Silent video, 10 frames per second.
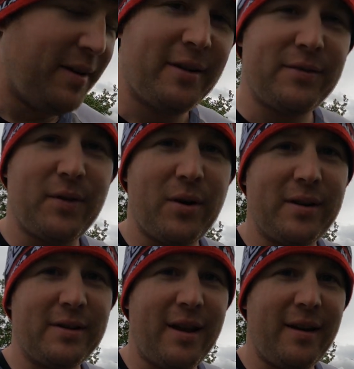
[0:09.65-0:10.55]
as far
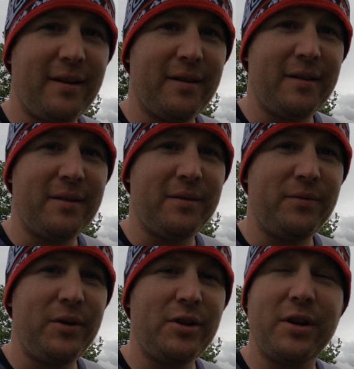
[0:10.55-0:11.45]
as like
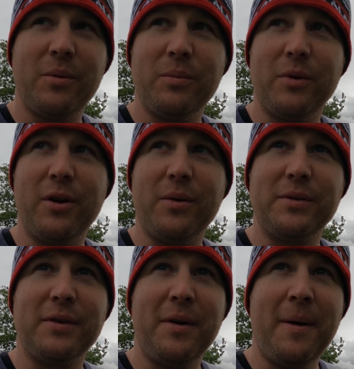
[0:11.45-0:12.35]
fishing
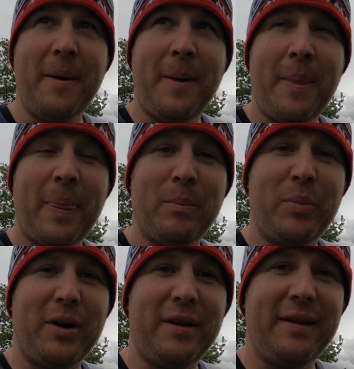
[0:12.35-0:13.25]
goes,
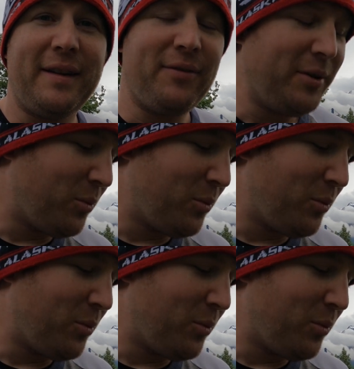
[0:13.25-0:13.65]
but it definitely